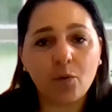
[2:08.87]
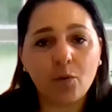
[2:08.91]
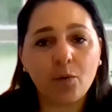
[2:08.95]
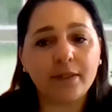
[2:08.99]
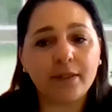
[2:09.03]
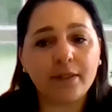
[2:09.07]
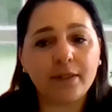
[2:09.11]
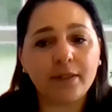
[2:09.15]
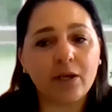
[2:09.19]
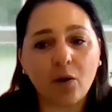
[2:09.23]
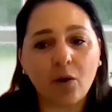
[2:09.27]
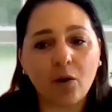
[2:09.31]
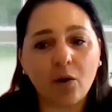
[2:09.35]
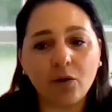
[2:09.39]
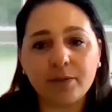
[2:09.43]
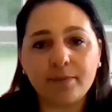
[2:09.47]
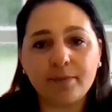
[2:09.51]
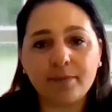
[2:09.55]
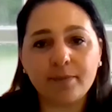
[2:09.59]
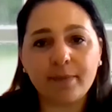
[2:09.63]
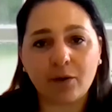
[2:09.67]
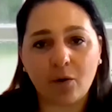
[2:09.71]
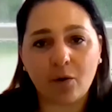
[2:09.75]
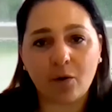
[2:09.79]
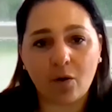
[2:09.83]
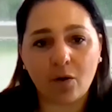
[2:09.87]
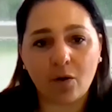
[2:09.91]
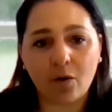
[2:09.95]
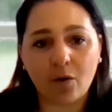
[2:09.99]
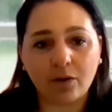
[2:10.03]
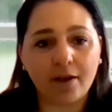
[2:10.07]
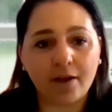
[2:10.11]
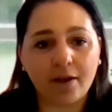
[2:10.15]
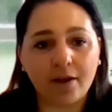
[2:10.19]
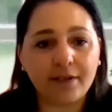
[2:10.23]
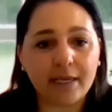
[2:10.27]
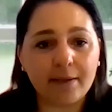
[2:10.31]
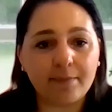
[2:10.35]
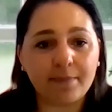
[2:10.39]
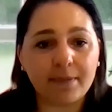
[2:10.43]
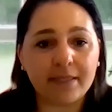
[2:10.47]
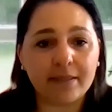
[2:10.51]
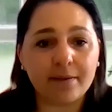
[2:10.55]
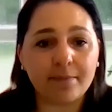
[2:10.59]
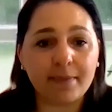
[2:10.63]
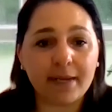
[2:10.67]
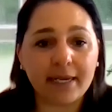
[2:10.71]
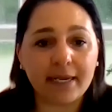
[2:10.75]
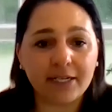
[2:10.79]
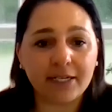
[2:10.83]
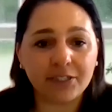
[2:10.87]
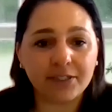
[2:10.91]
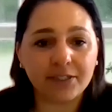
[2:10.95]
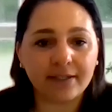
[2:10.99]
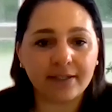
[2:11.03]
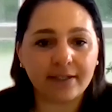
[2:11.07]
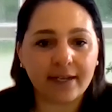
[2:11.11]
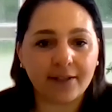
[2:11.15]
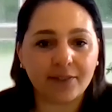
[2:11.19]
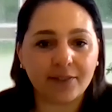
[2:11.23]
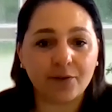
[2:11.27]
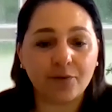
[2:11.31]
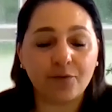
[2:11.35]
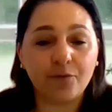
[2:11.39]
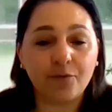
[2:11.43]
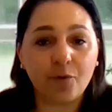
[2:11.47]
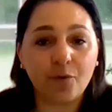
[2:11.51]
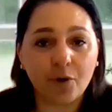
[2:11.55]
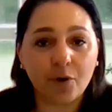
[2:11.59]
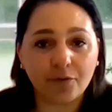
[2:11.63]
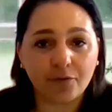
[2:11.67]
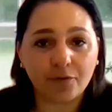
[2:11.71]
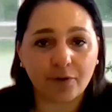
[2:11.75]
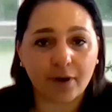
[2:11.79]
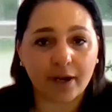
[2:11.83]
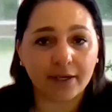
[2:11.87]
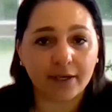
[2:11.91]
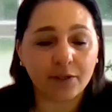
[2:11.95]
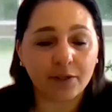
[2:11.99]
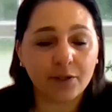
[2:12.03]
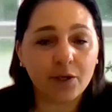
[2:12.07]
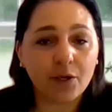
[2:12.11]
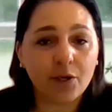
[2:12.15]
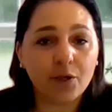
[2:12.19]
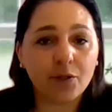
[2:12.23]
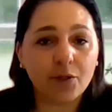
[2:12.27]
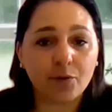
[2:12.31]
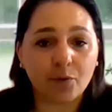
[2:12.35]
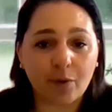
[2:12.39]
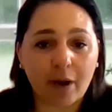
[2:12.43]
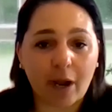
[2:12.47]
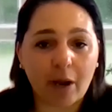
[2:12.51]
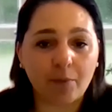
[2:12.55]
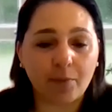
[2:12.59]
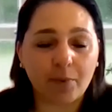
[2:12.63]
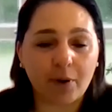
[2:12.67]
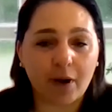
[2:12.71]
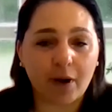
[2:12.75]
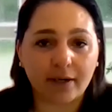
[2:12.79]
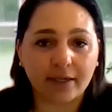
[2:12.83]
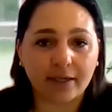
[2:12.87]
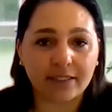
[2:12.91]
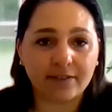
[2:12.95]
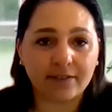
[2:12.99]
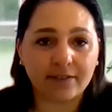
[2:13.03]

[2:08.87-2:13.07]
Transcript: with the ultimate goal of keeping the patient at the forefront throughout product